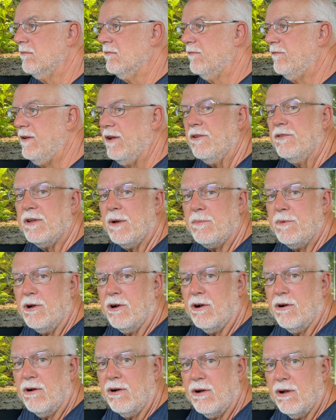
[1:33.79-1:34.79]
fills up
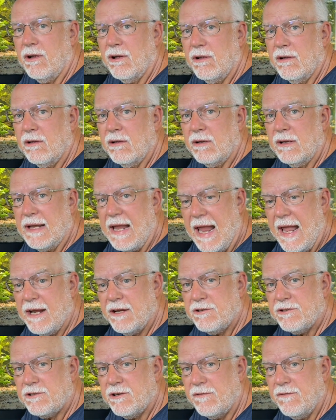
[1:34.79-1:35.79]
your
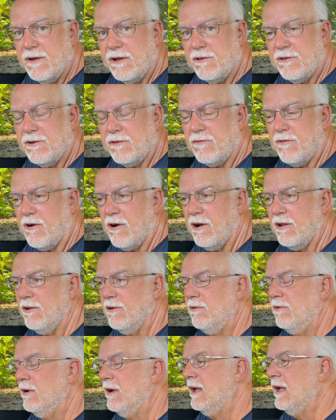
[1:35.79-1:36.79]
canister filter for you.